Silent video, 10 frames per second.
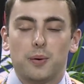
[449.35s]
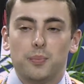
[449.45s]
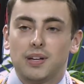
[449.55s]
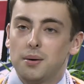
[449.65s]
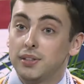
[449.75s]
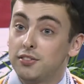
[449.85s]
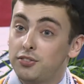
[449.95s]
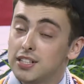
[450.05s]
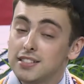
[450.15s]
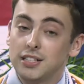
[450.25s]
becoming the
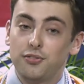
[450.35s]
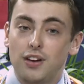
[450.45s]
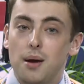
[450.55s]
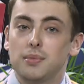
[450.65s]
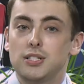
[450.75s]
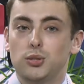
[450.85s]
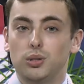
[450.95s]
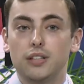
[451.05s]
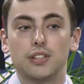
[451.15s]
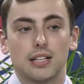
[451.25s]
first in their families to
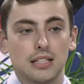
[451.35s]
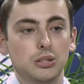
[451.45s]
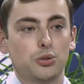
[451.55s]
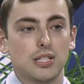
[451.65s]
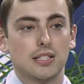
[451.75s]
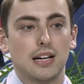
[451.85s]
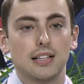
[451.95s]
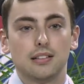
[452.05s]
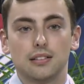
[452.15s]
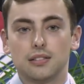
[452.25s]
leave the
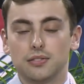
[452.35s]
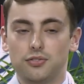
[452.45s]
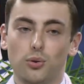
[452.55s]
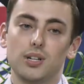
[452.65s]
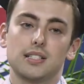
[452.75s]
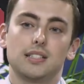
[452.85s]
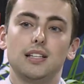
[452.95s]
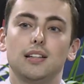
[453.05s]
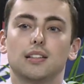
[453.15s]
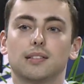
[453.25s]
countryside for the
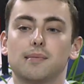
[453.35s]
city,